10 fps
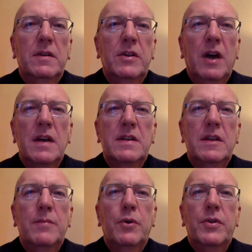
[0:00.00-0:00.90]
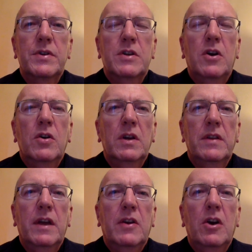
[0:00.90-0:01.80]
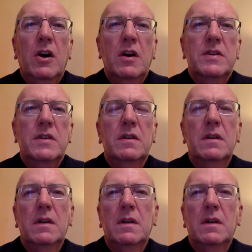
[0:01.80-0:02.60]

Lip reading: the Isley Brothers song in their cars, and